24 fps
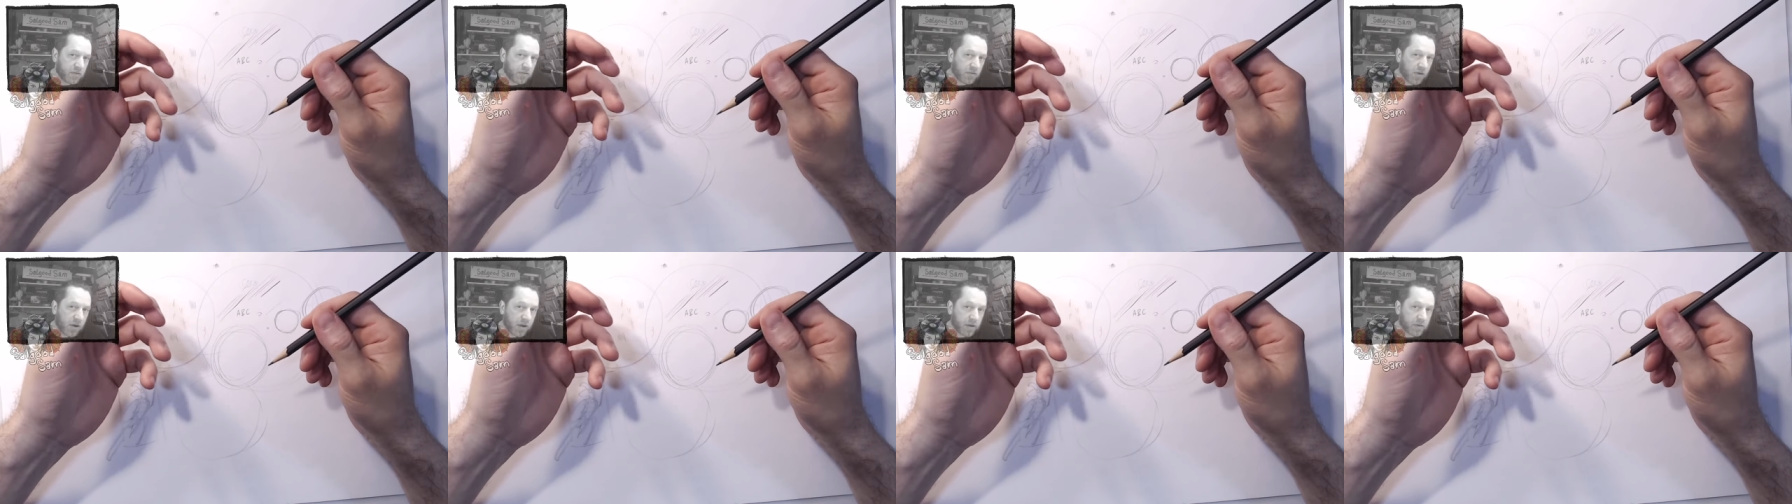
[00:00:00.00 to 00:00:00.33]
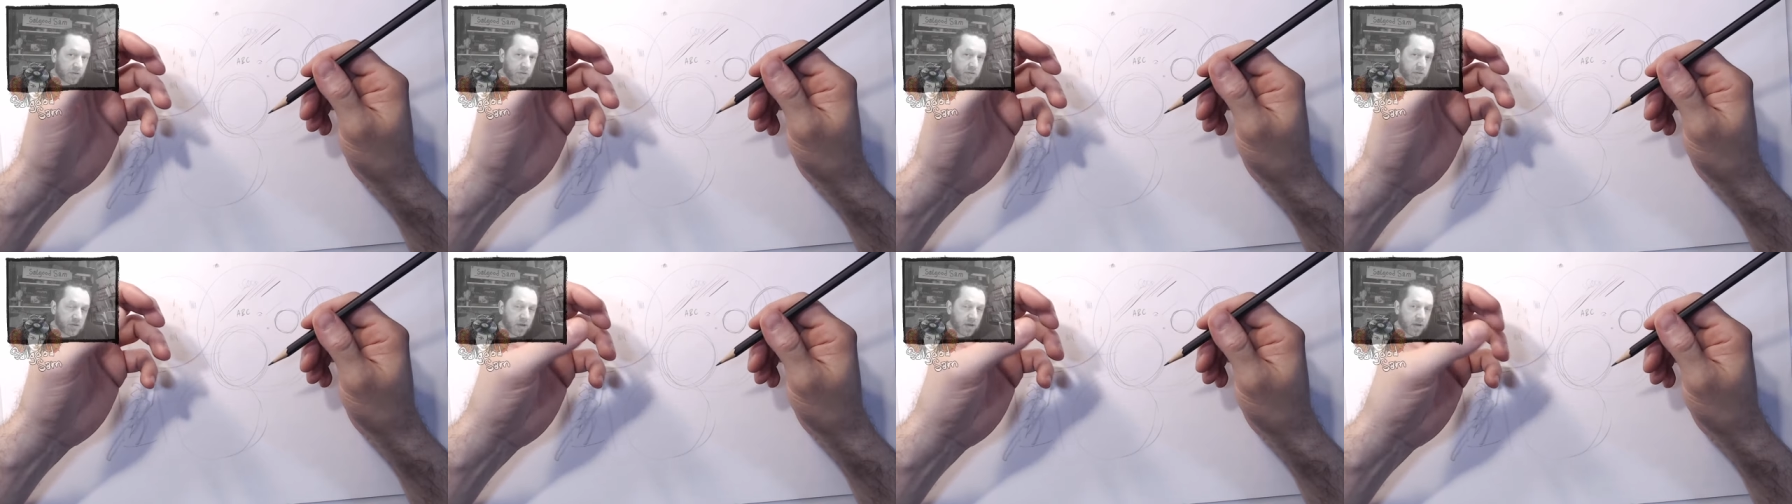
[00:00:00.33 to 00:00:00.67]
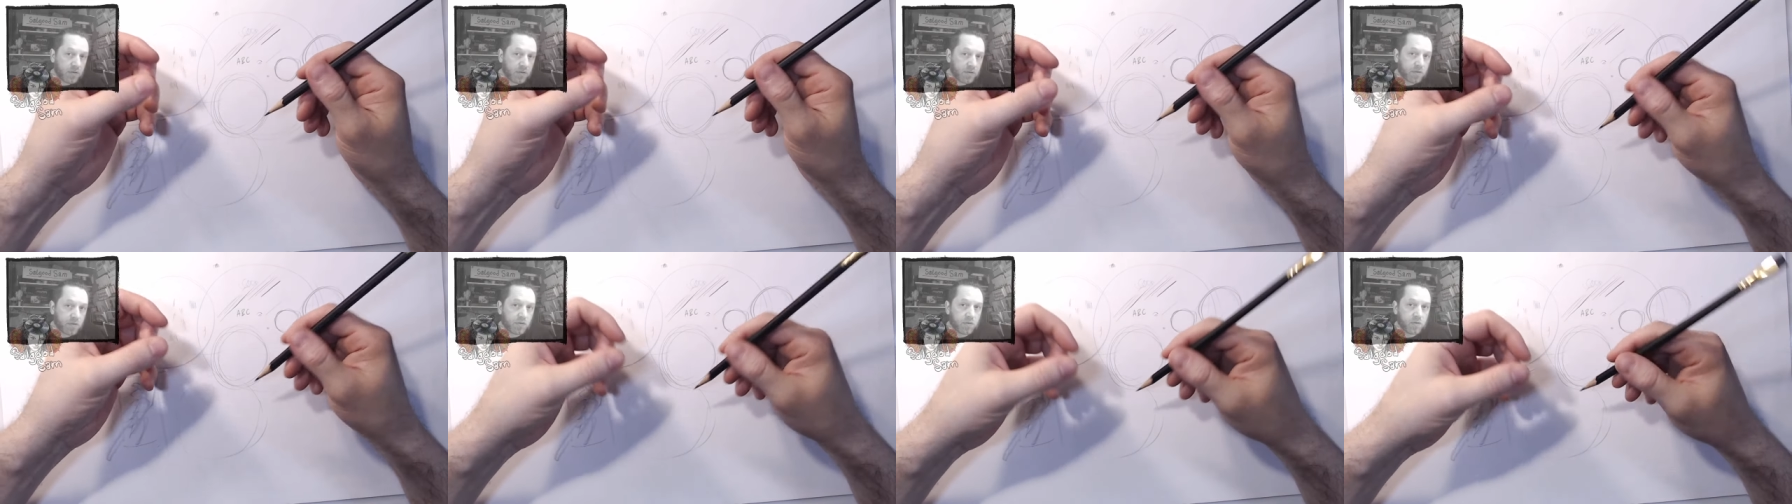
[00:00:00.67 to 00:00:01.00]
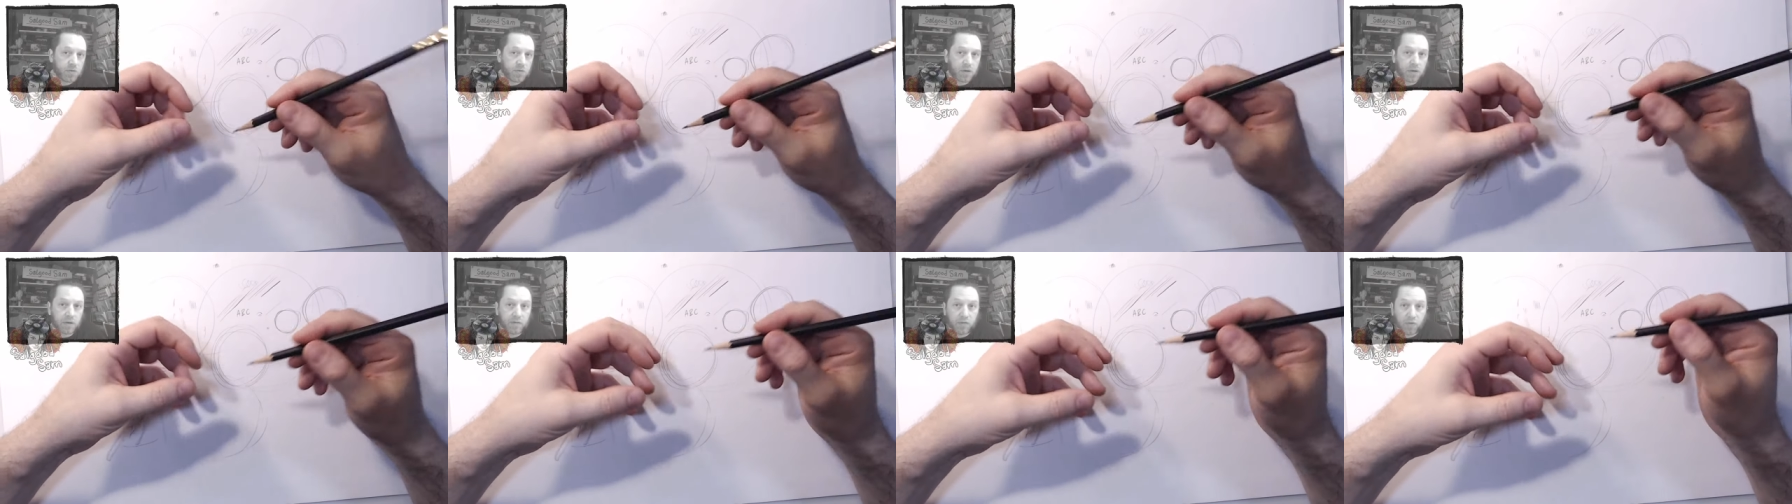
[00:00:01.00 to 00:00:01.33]
drawing exercises
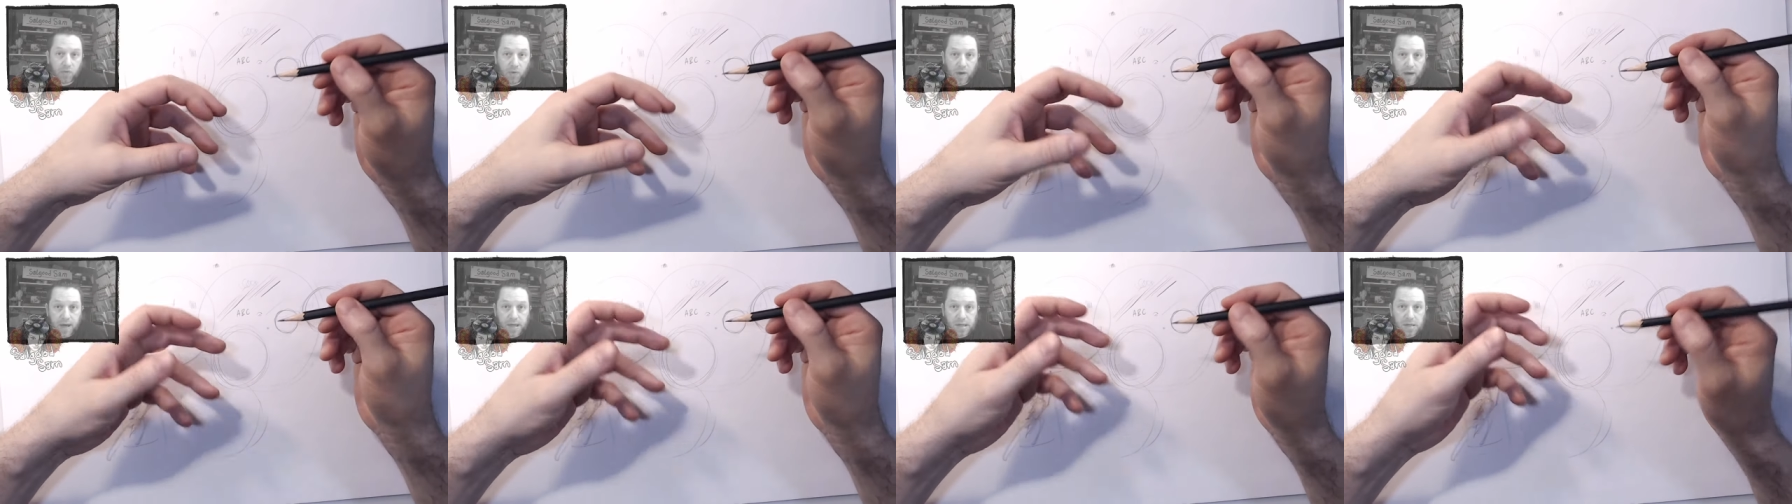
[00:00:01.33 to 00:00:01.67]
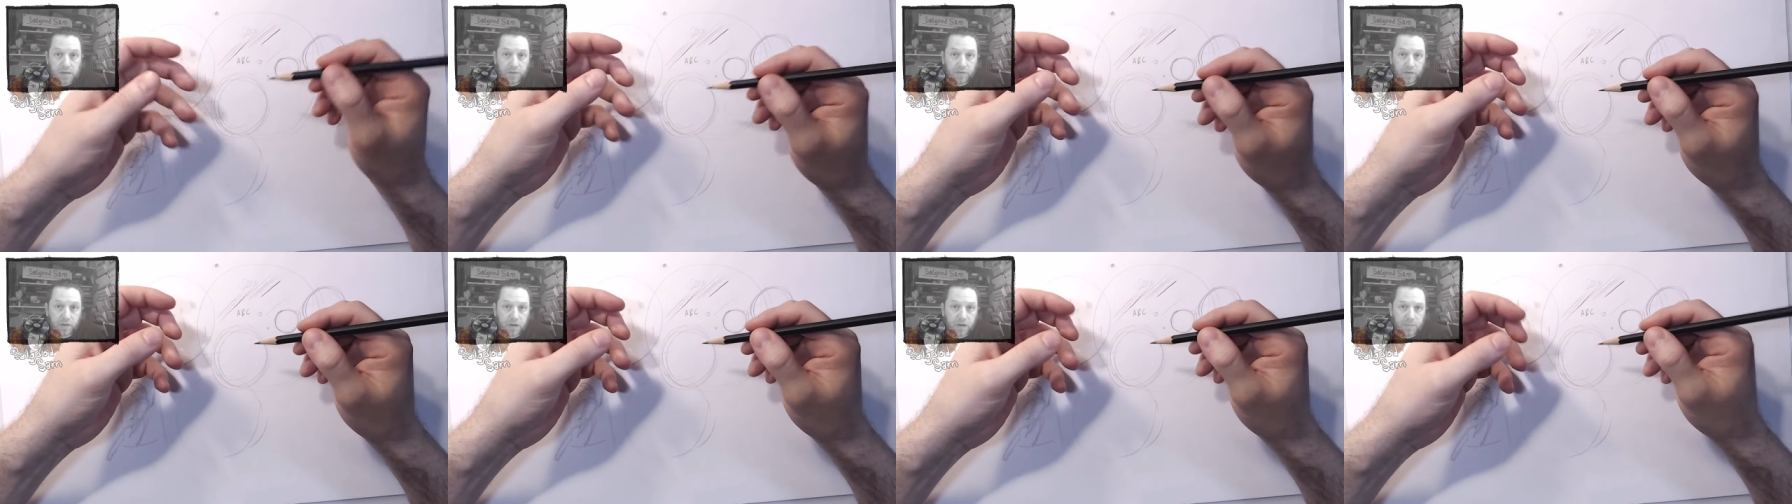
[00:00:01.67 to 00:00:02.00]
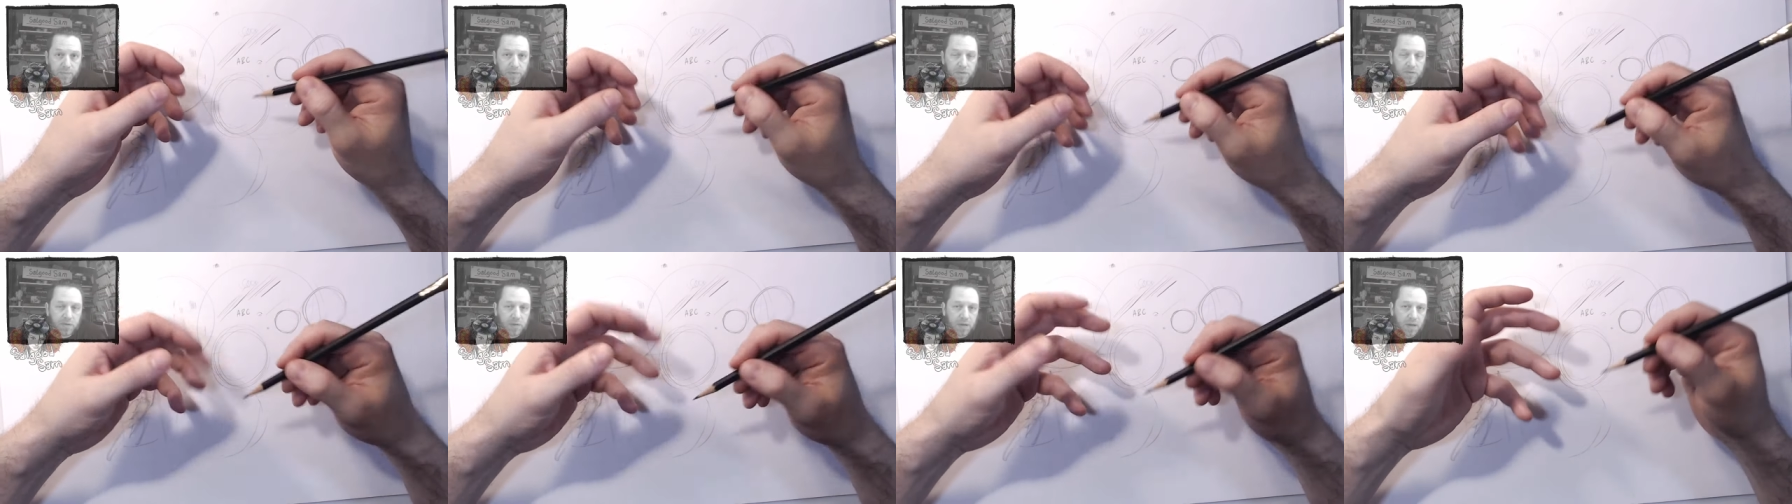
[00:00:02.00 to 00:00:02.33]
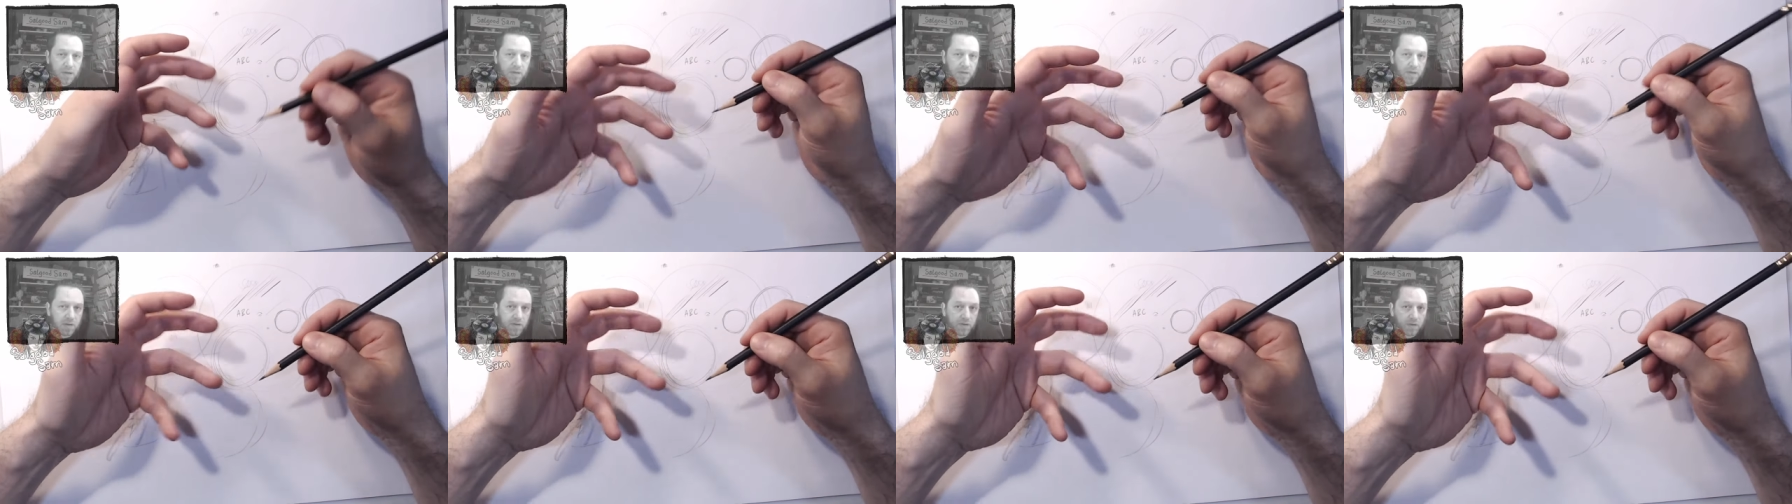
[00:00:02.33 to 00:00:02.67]
using a variety of different grips, see how
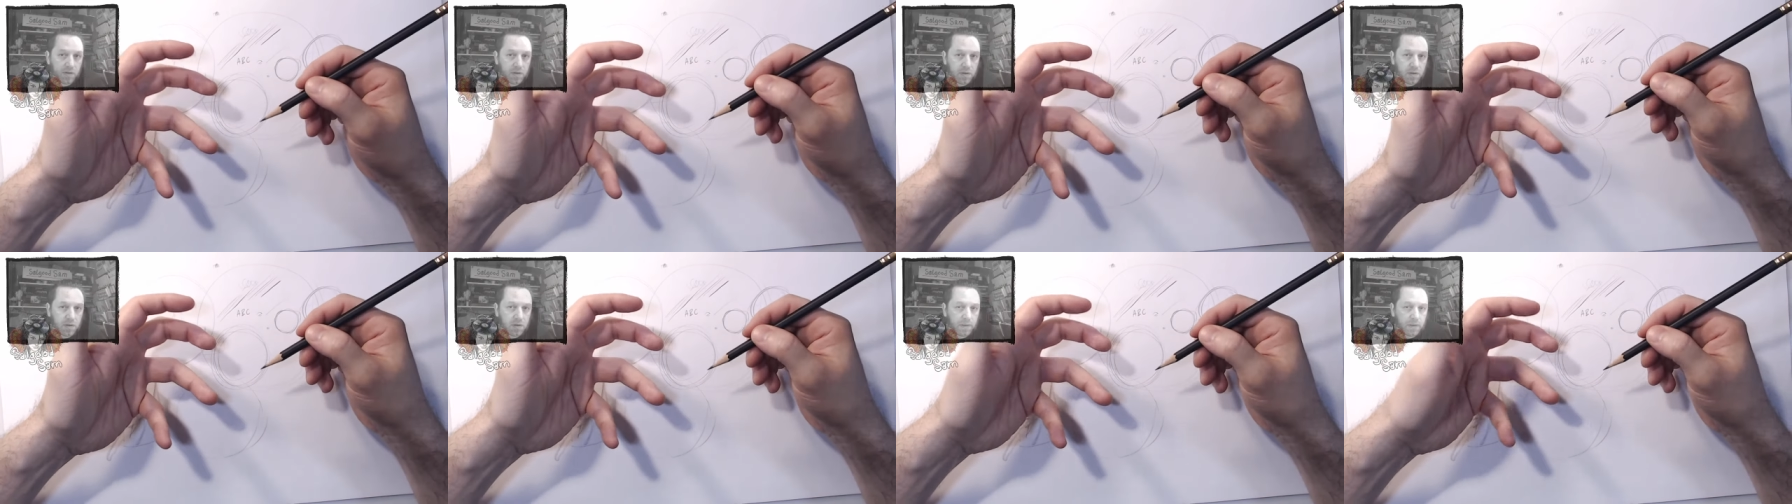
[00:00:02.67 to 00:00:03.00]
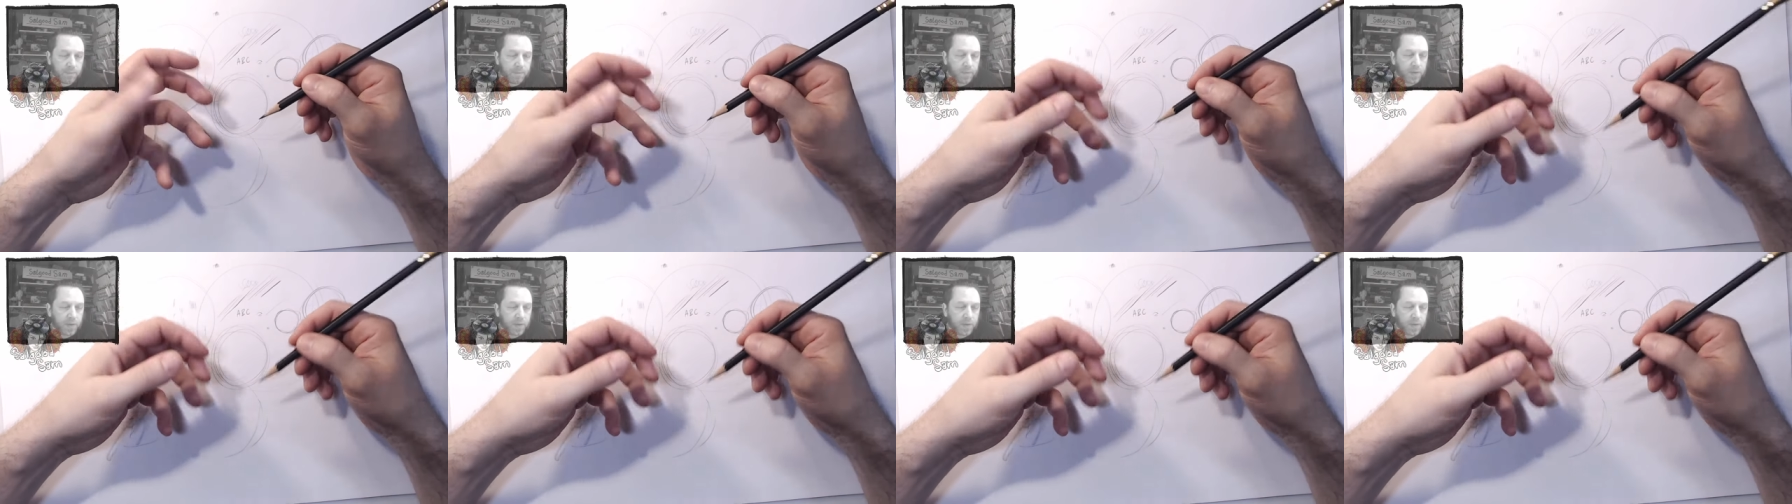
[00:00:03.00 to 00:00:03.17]
they feel.